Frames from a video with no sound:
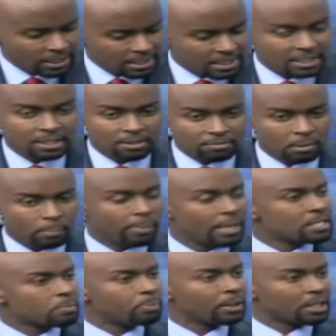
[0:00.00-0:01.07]
at least give the
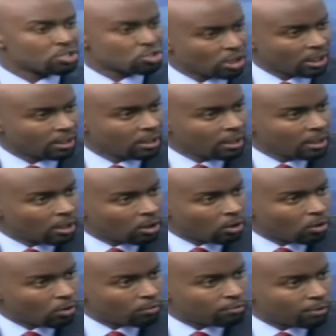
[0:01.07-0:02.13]
best picture
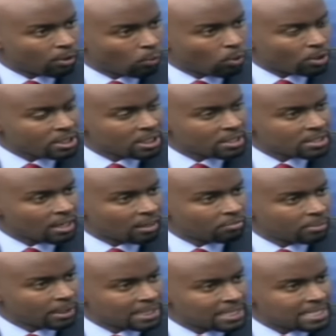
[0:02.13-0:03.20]
of what his
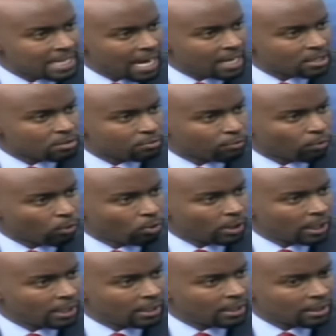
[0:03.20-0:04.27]
government stands
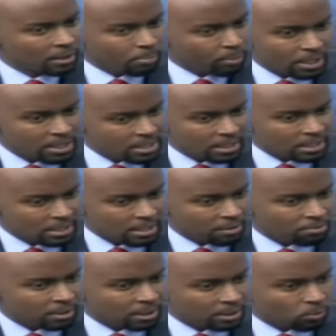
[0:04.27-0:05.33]
for, and the president
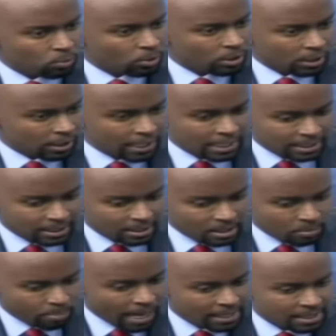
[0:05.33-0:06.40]
definitely wouldn't let
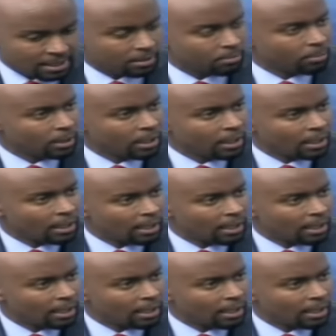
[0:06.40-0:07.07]
this pass him.